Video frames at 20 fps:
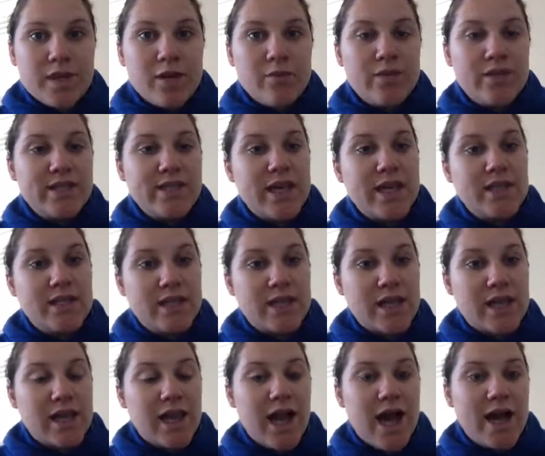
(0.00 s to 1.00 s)
present to
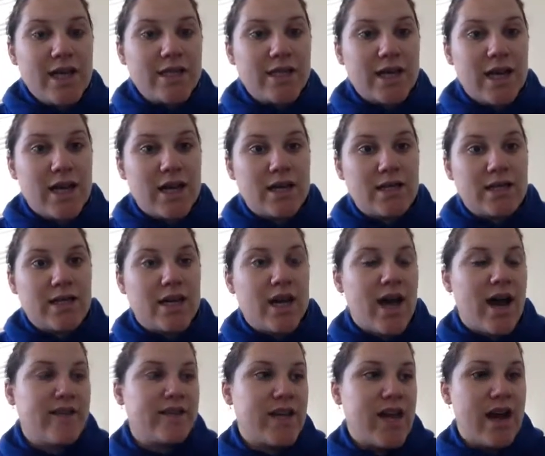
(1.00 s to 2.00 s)
the class, and it's going
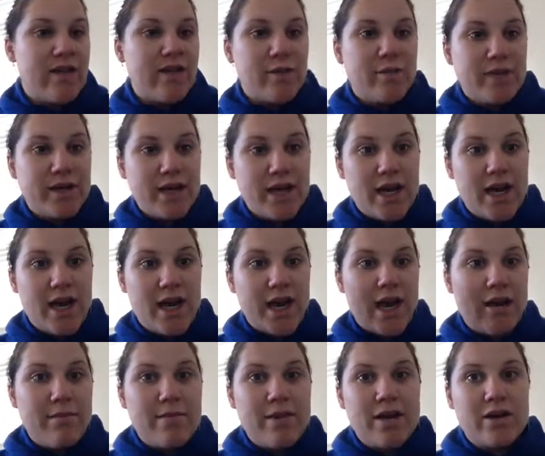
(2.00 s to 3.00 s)
to have a beginning,
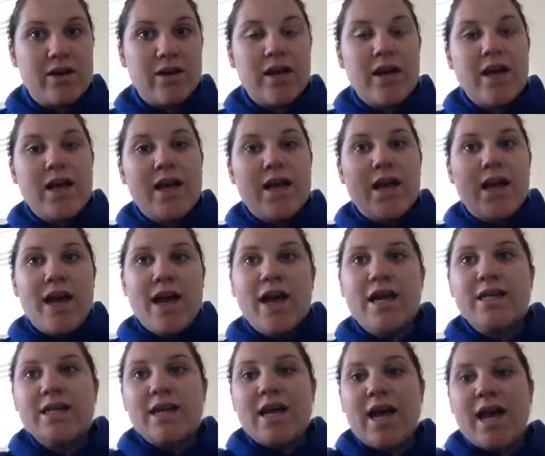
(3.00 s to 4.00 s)
a middle,
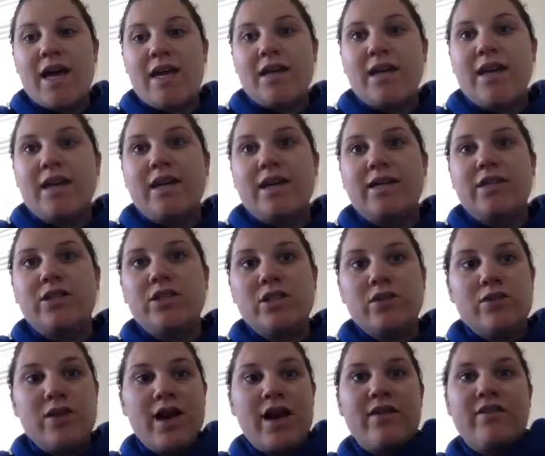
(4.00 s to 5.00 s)
and an end, and I
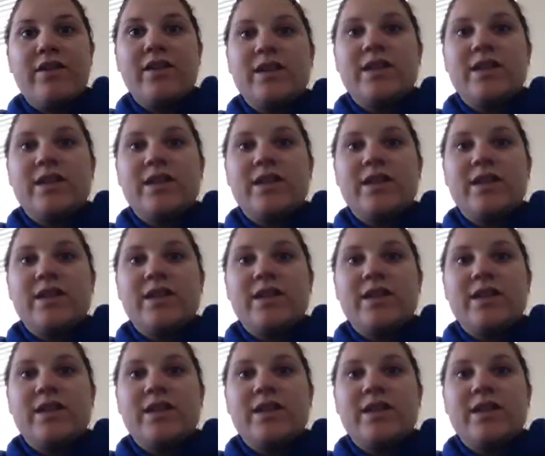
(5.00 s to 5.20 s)
do have an